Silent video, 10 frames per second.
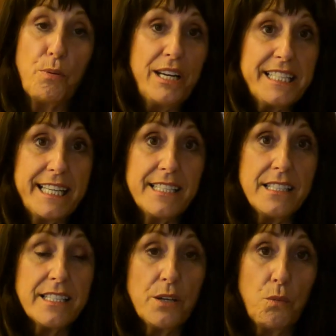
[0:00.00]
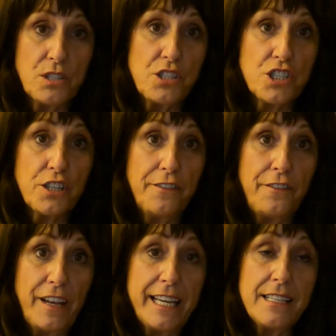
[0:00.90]
pretty decent. It wasn't too
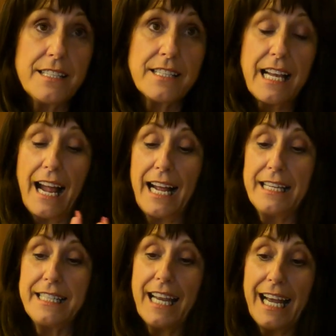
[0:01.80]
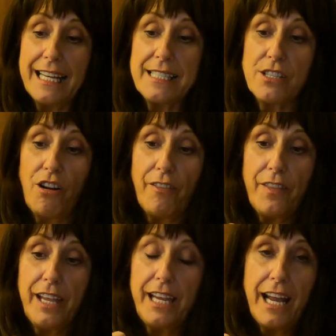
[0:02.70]
fierce, and it has got
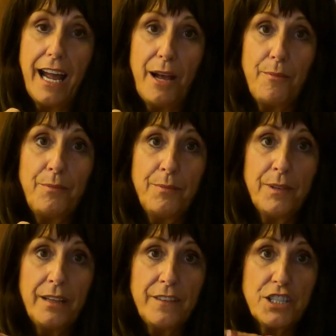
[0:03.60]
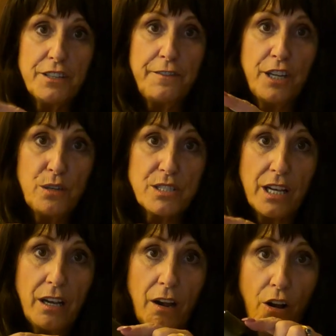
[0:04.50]
the
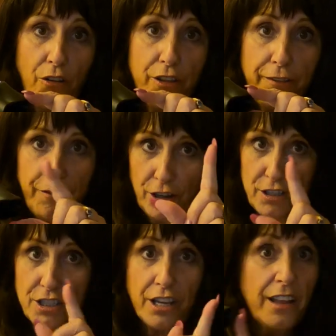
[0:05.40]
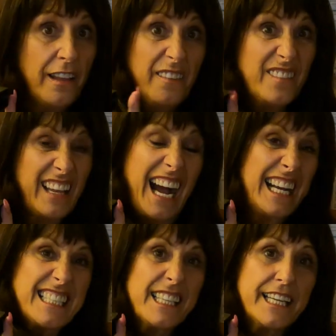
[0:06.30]
diffuser on the front.
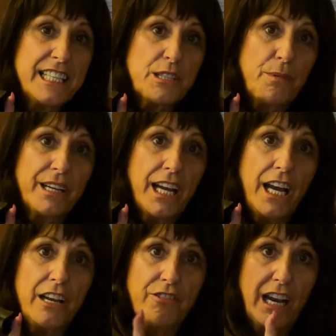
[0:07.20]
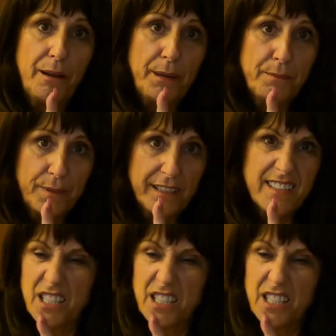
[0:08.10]
I didn't need to bring a hairdryer, but because